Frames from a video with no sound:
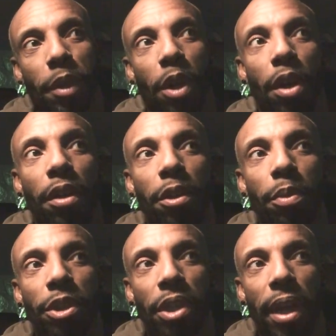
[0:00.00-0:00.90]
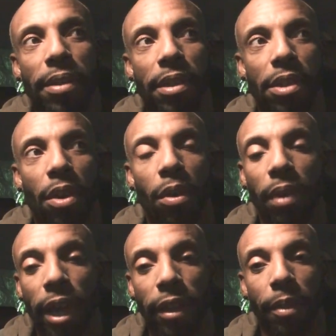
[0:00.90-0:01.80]
Earth, which has its
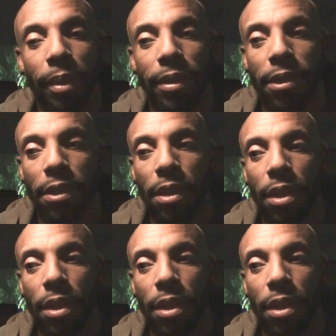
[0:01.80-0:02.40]
own elements.